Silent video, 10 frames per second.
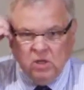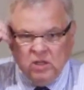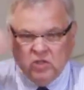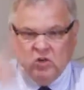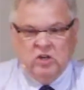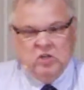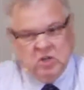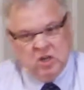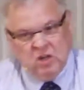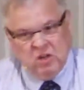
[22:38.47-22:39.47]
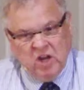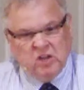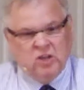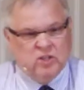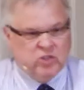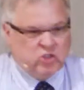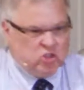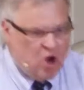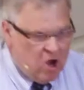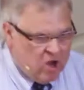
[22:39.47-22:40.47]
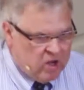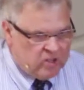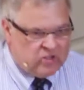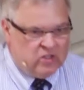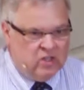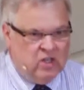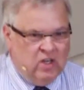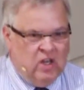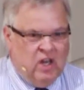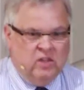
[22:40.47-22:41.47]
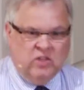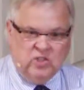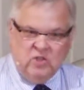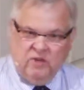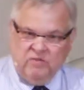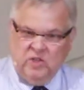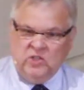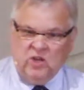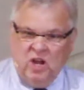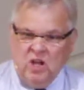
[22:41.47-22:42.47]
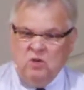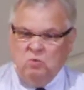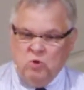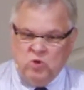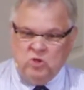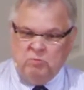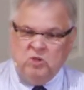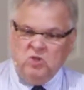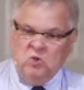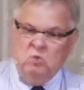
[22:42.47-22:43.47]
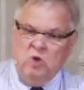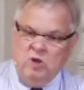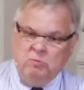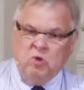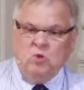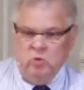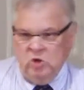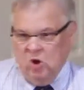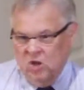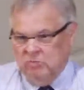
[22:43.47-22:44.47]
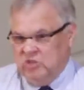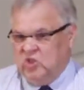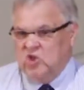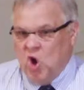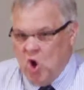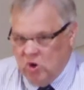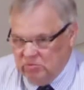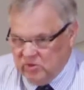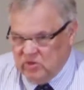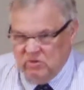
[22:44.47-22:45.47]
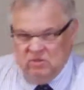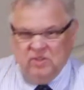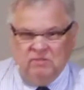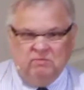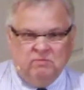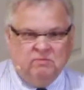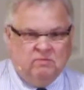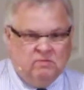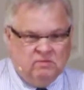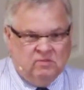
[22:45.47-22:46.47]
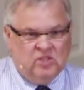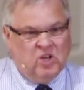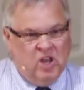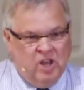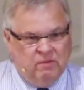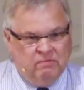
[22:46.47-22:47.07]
they started to collect their songs and the stuff they sang in worship into one book. We call them the Psalms today.